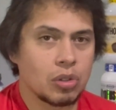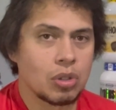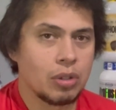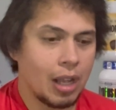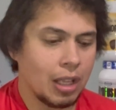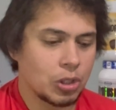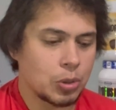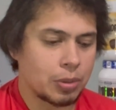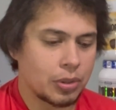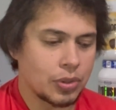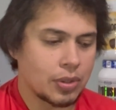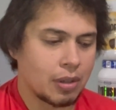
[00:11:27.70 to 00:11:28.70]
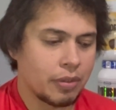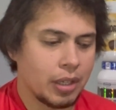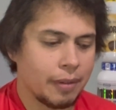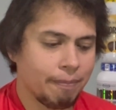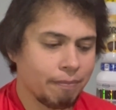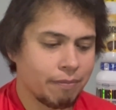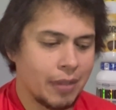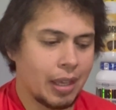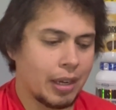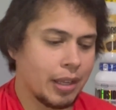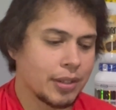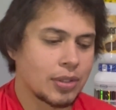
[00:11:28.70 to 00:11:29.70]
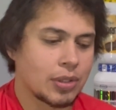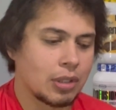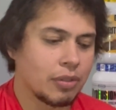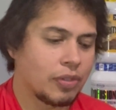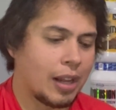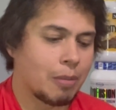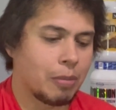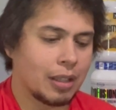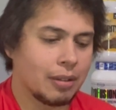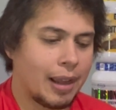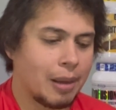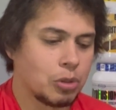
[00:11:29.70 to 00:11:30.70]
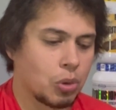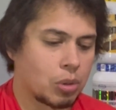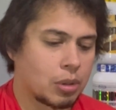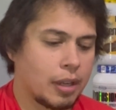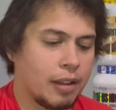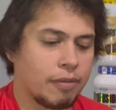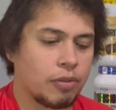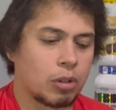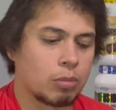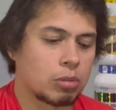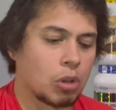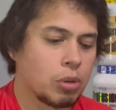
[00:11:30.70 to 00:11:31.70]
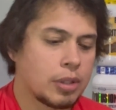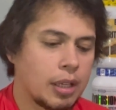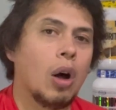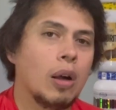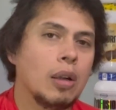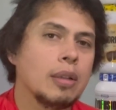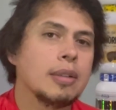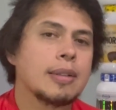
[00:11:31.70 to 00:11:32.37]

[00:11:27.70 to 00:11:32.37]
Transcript: $2 per serving. It is certified by Labdoor Informed Protein, all